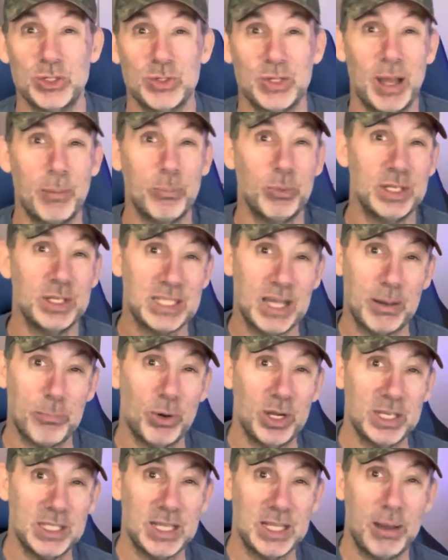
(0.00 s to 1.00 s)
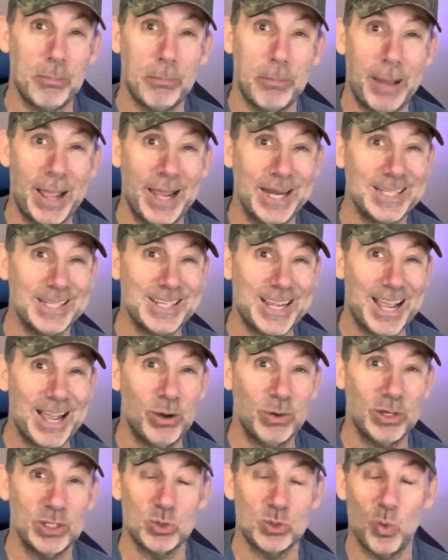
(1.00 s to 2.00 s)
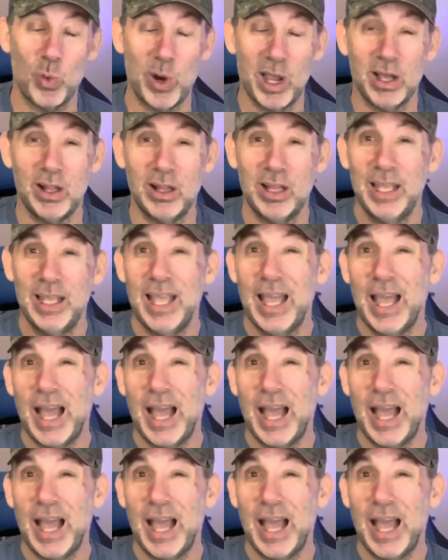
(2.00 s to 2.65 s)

so that brings that price of that bag down as well.